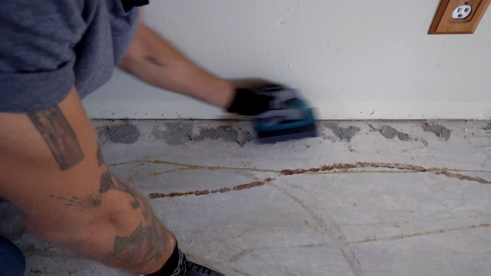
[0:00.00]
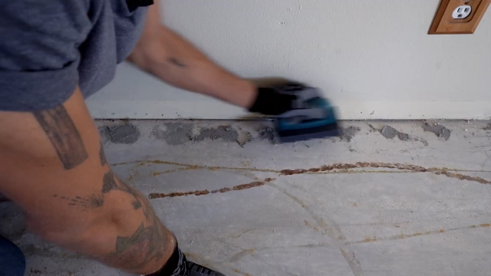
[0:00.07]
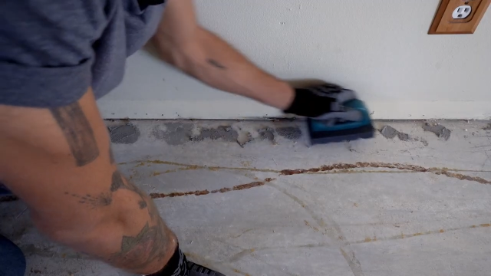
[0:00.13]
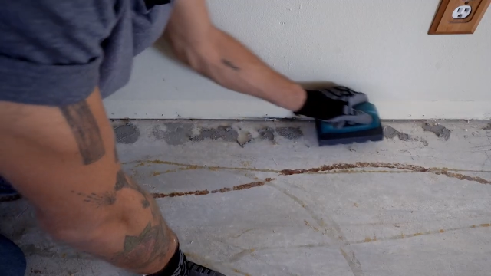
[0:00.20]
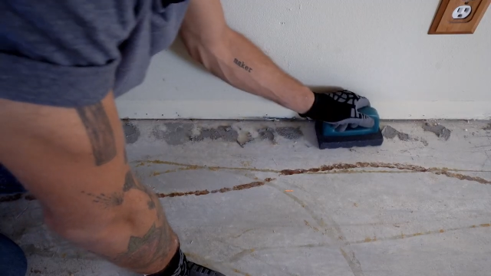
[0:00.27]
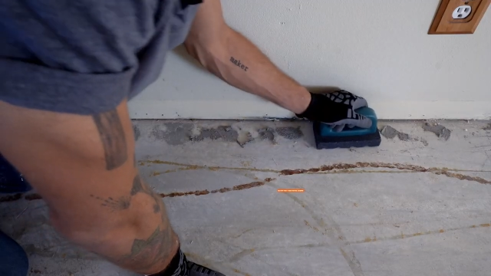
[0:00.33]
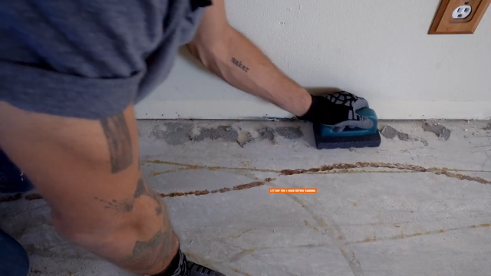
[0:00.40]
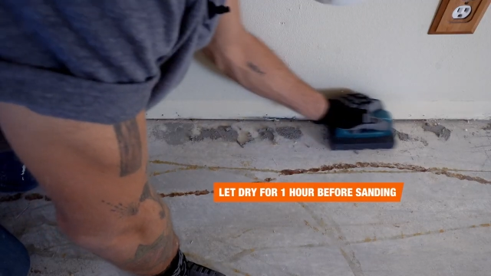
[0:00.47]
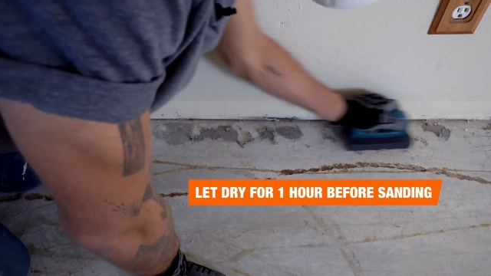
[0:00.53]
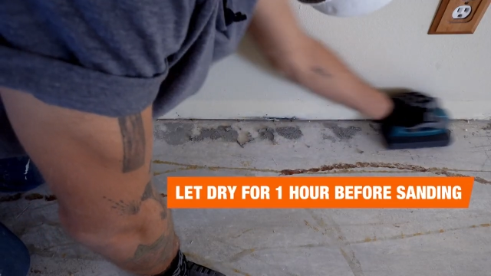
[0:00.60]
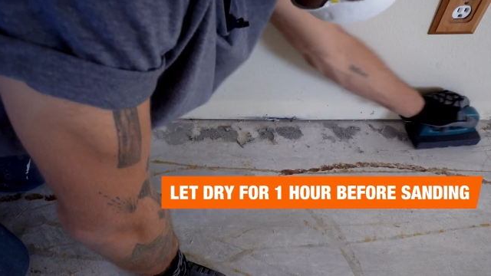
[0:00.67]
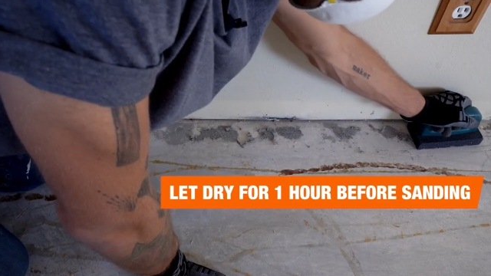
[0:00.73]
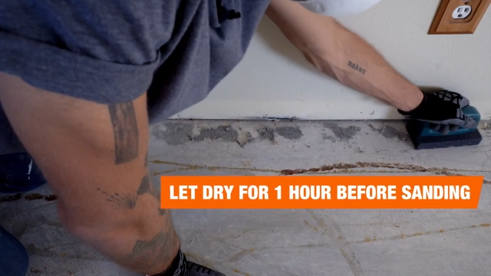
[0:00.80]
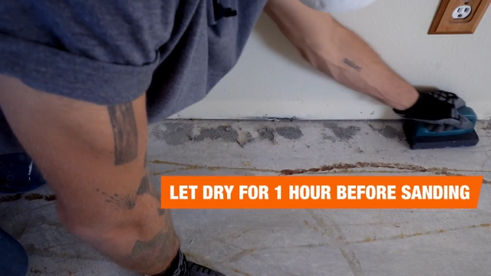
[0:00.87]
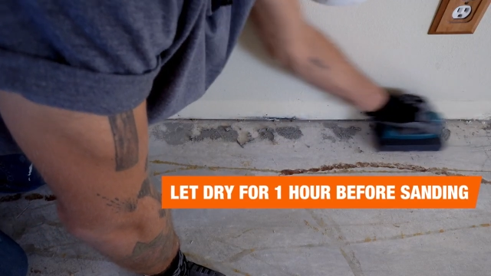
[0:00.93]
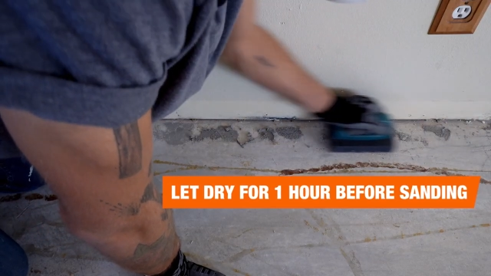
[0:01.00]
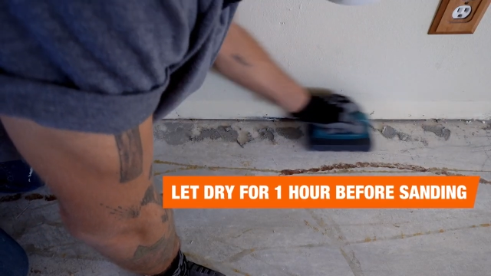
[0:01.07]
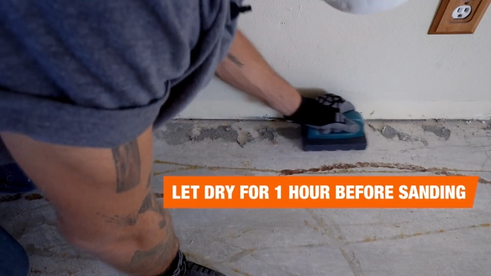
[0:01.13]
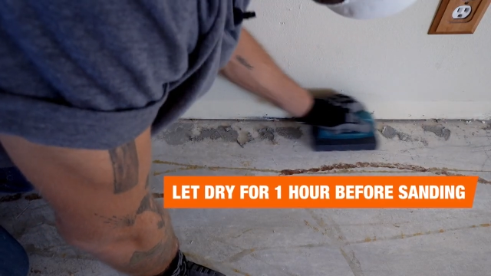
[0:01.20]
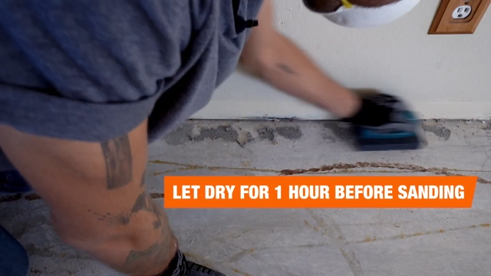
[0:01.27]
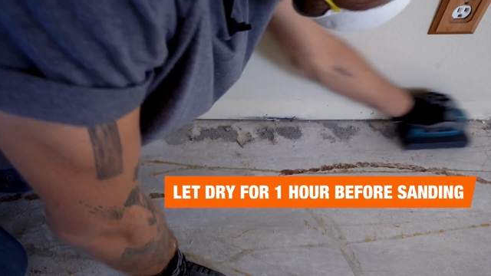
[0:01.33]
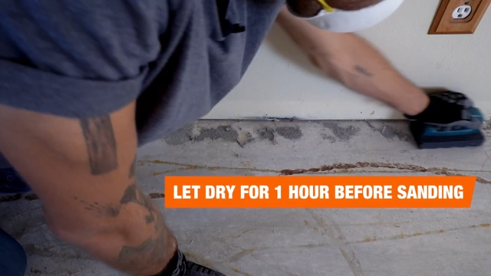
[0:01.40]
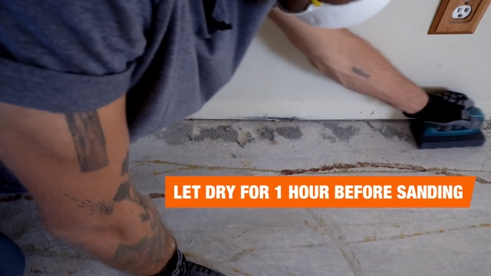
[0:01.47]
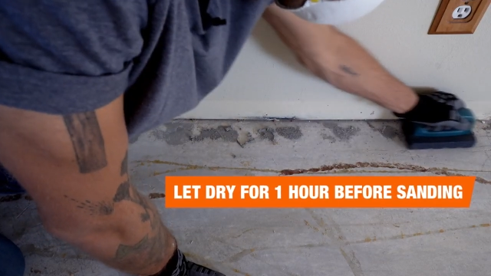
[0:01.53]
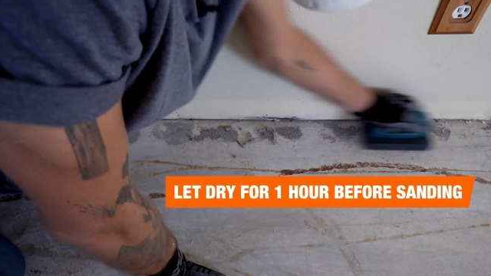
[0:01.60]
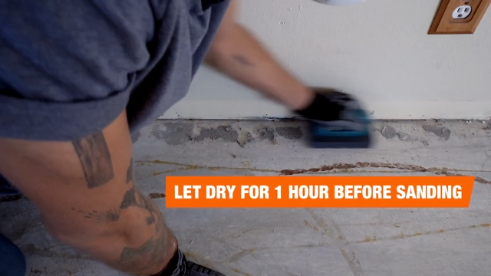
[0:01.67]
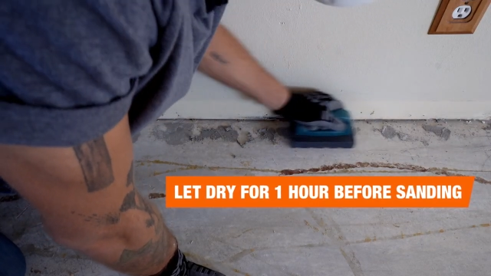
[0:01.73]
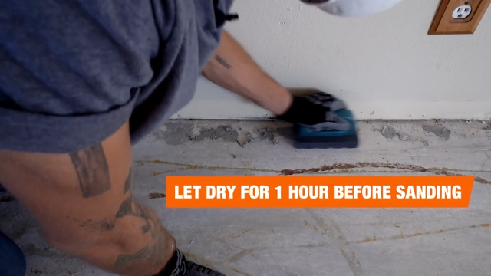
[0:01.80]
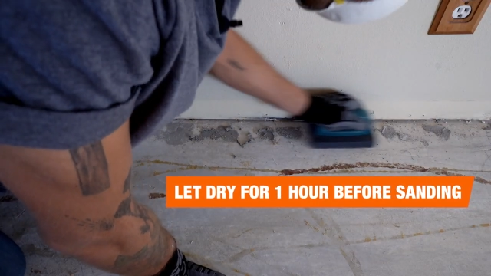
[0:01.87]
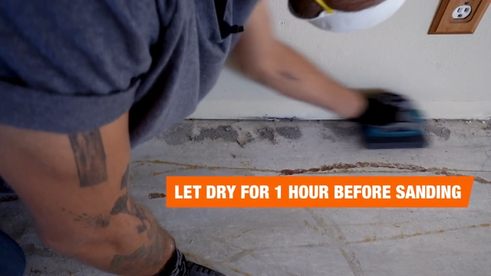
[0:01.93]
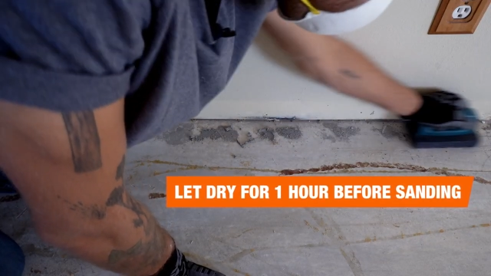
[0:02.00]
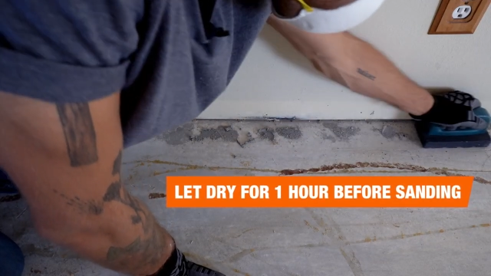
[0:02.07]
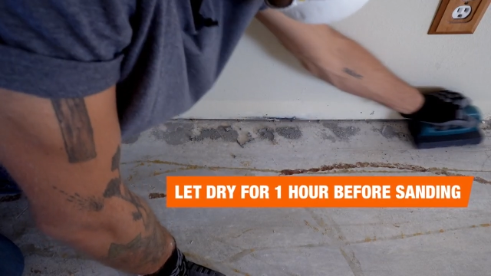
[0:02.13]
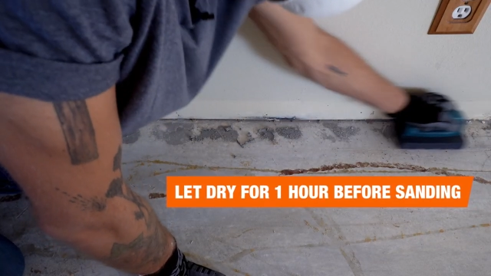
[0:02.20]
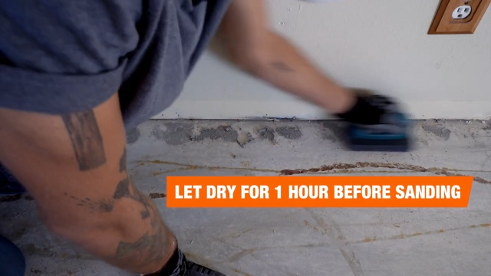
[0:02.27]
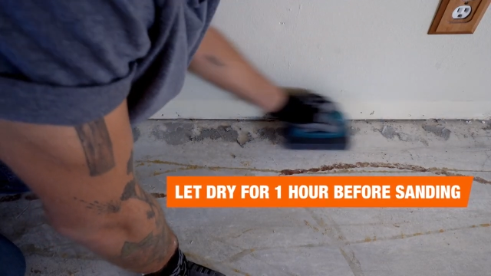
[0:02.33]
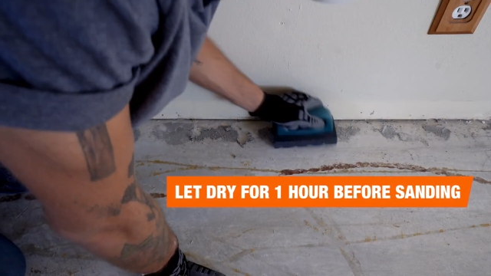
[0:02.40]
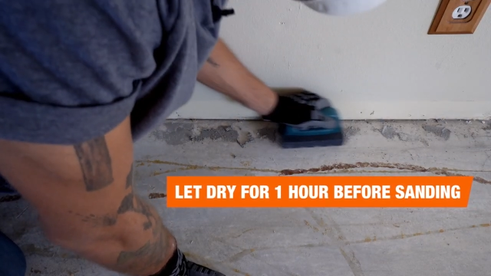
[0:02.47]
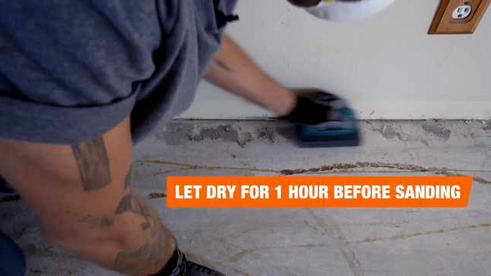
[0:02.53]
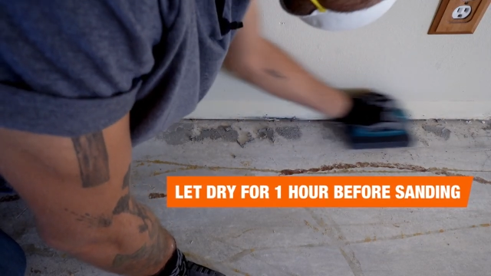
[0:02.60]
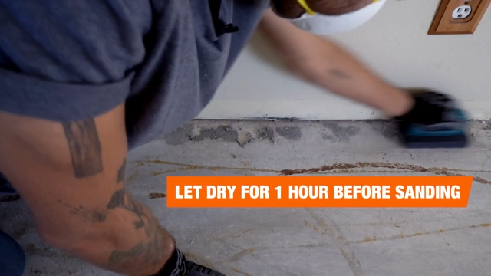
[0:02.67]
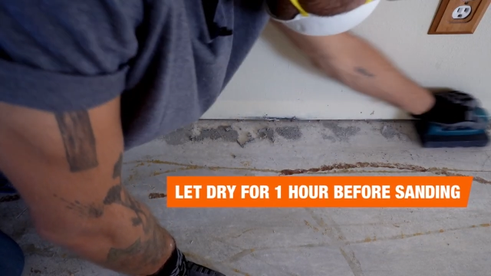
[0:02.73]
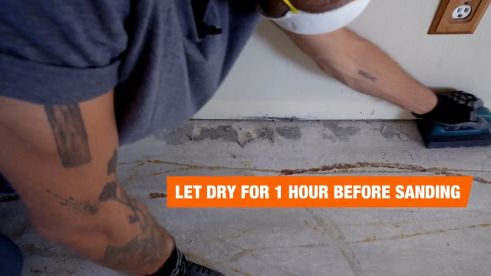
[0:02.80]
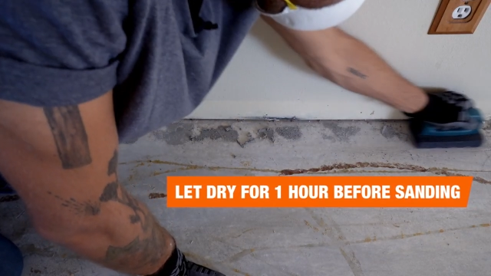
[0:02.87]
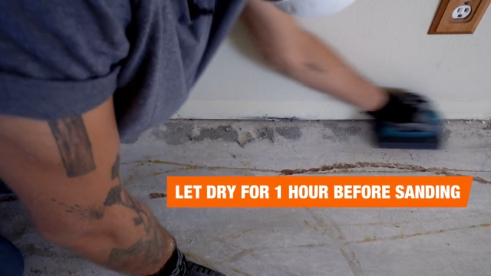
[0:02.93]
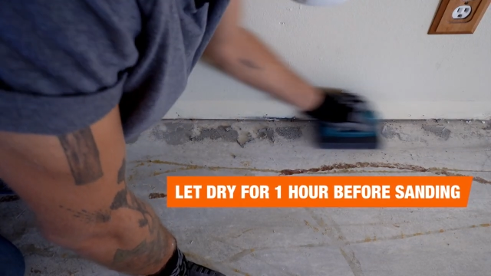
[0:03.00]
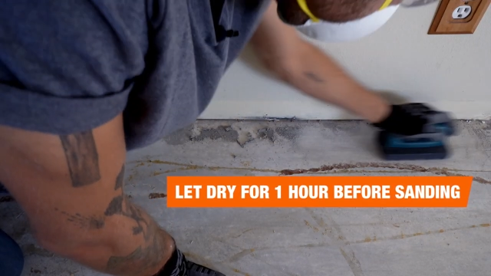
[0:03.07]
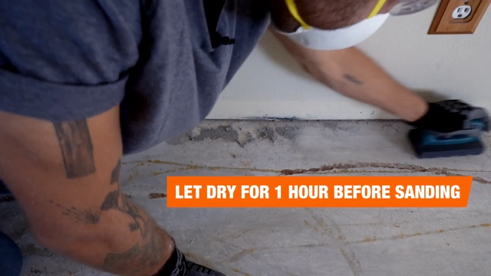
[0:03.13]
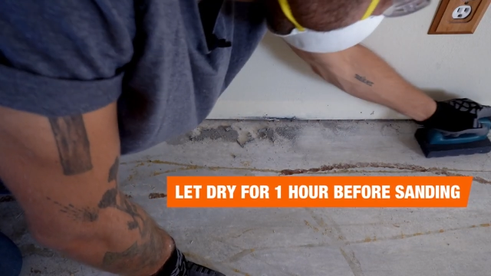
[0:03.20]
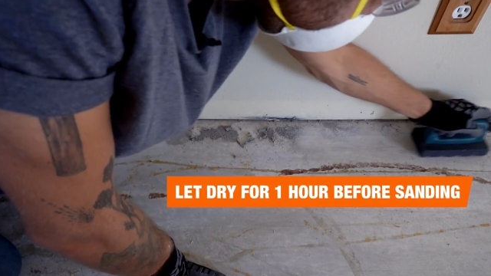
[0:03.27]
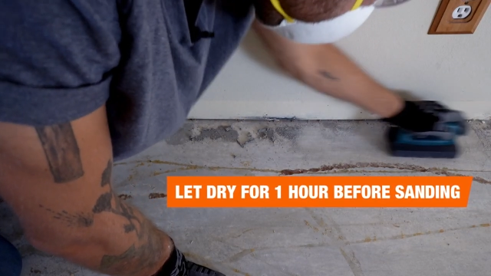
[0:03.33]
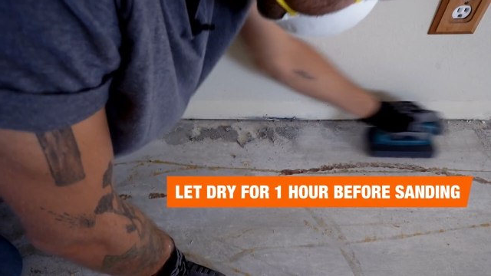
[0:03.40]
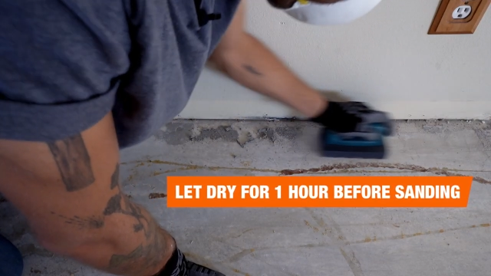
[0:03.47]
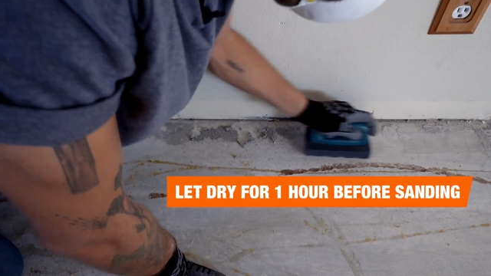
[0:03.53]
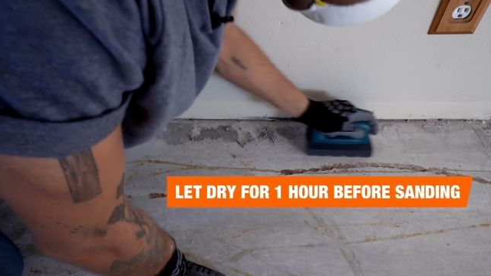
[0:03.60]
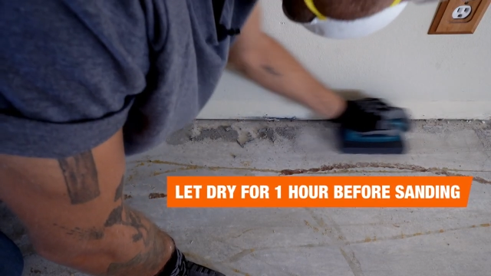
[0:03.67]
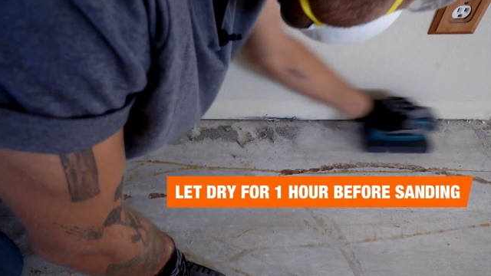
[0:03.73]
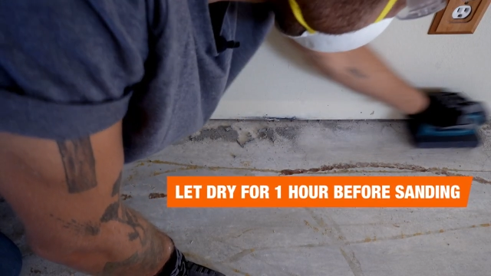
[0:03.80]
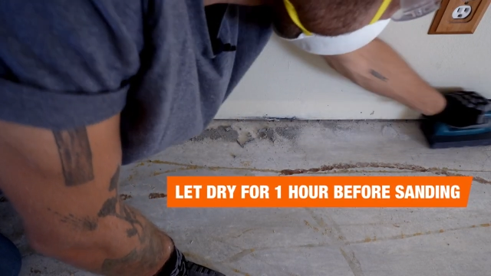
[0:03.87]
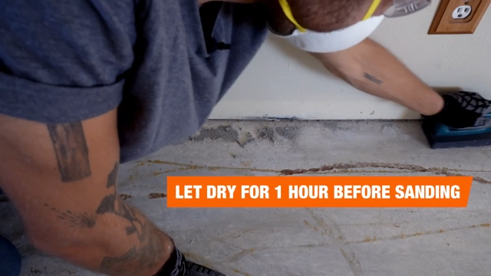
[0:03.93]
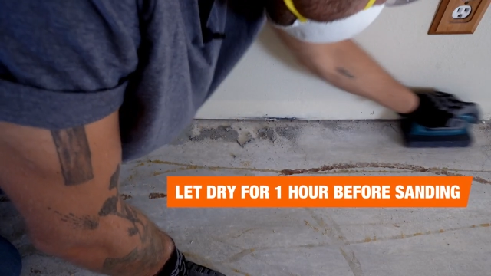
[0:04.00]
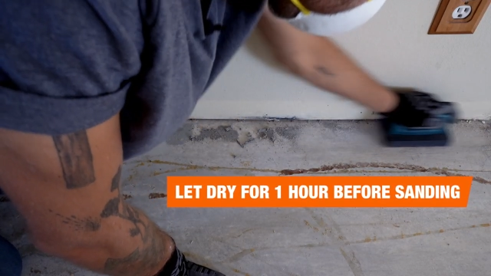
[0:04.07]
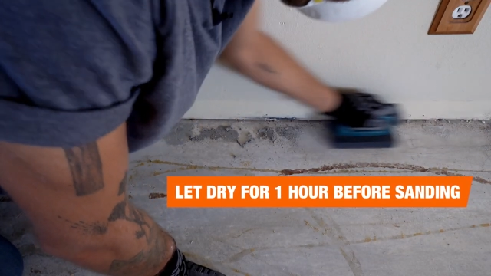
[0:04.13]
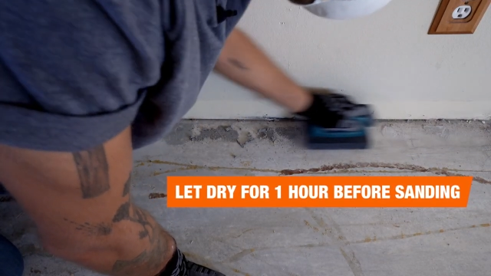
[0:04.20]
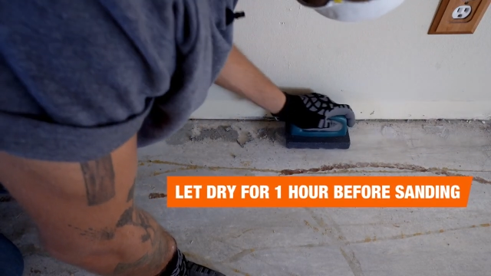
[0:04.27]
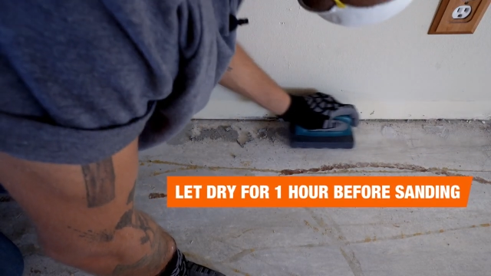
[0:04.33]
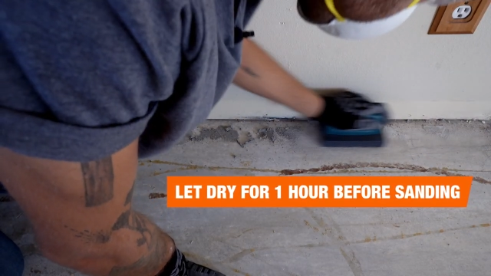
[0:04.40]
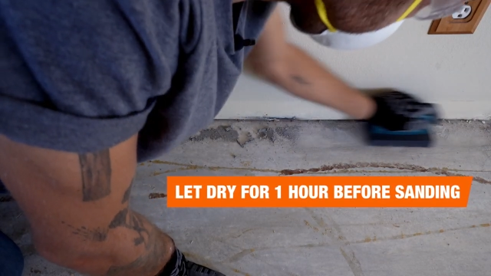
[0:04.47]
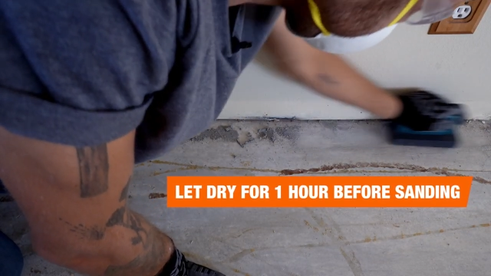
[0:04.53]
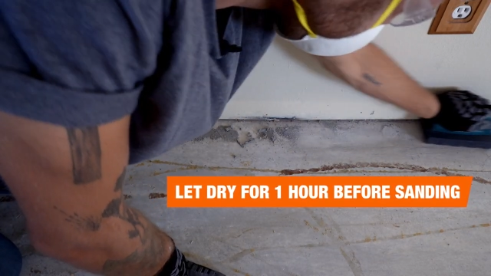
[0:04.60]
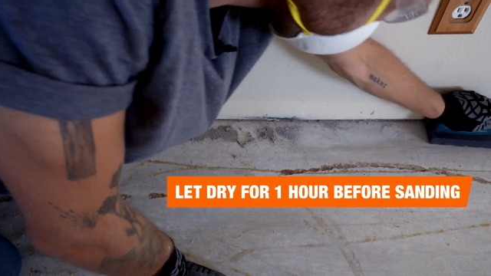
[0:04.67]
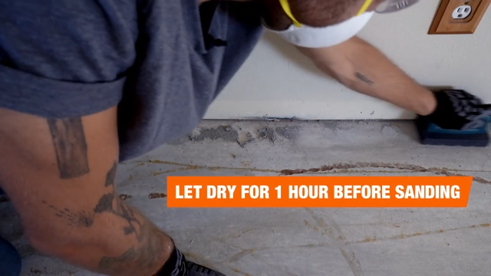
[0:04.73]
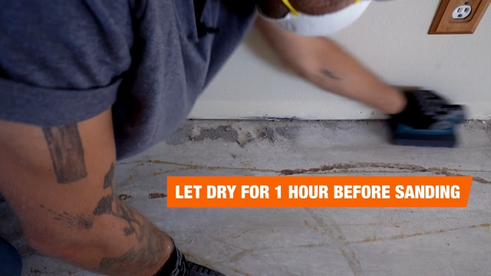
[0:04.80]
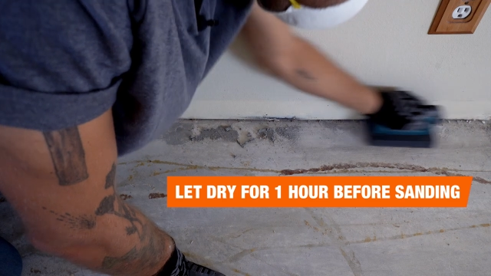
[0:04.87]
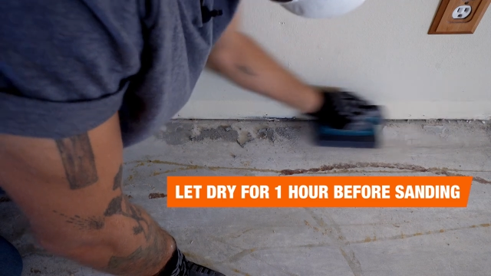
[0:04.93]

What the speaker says: [unreadable: no face in view]